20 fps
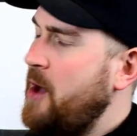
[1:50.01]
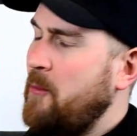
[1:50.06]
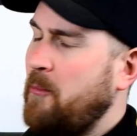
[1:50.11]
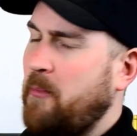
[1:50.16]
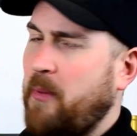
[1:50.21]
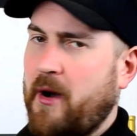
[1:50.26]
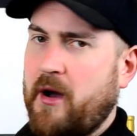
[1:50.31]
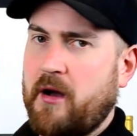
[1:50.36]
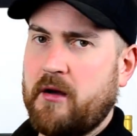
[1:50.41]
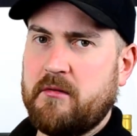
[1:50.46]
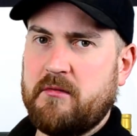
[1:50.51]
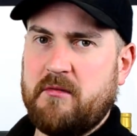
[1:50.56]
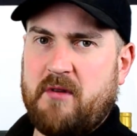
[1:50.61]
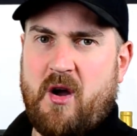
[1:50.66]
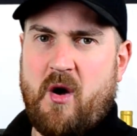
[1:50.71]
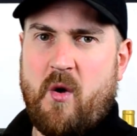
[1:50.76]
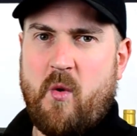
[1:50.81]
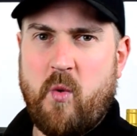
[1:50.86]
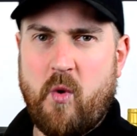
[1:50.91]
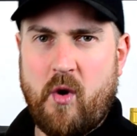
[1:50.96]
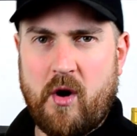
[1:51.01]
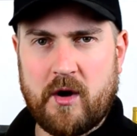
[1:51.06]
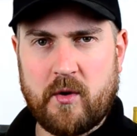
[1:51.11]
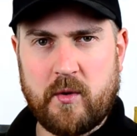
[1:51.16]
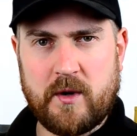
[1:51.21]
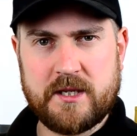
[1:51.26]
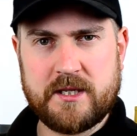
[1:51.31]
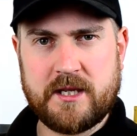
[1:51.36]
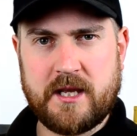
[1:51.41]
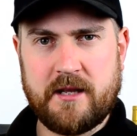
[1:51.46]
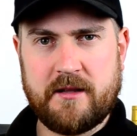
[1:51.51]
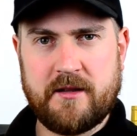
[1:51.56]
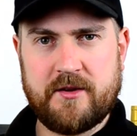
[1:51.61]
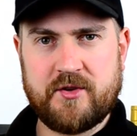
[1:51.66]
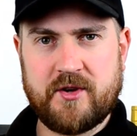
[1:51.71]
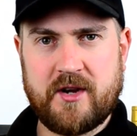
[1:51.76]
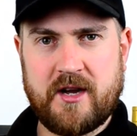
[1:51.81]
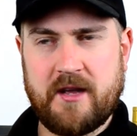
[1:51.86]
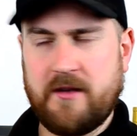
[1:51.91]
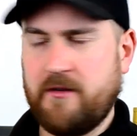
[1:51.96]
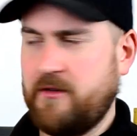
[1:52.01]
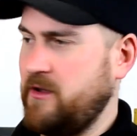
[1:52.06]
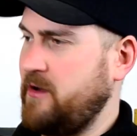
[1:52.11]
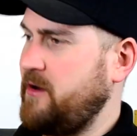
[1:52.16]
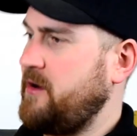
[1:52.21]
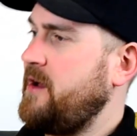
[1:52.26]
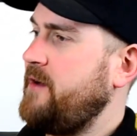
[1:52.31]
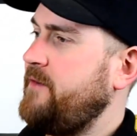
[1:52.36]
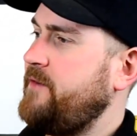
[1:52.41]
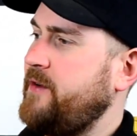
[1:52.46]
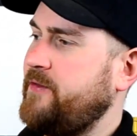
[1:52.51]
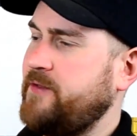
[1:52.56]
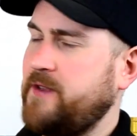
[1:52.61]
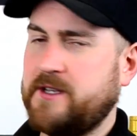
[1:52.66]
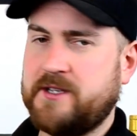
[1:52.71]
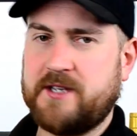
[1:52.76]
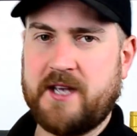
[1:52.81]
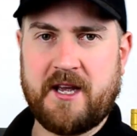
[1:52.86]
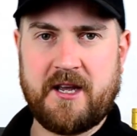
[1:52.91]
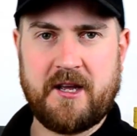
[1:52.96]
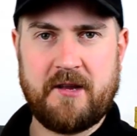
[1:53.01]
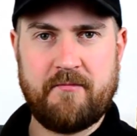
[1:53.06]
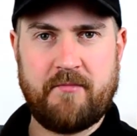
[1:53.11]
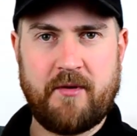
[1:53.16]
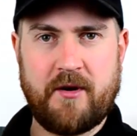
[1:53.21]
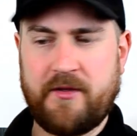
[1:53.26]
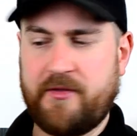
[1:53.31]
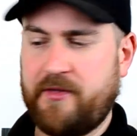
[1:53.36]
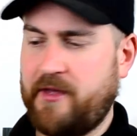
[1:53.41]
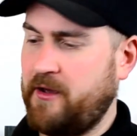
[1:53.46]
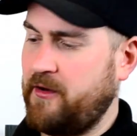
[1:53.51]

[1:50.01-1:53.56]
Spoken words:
but what a whiskey to try on your 52nd birthday,